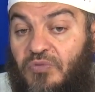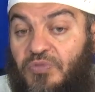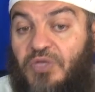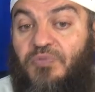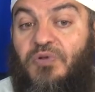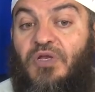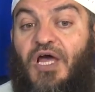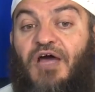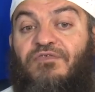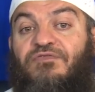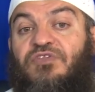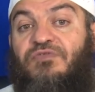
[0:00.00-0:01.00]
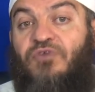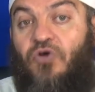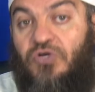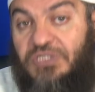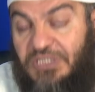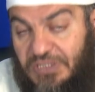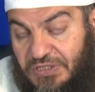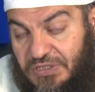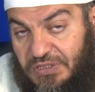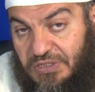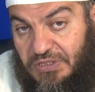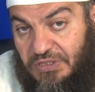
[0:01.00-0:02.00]
People have divorces,
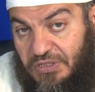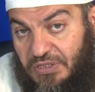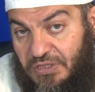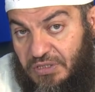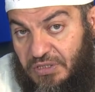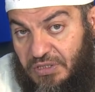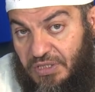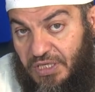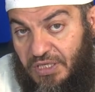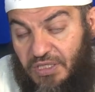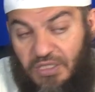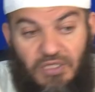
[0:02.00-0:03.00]
yeah,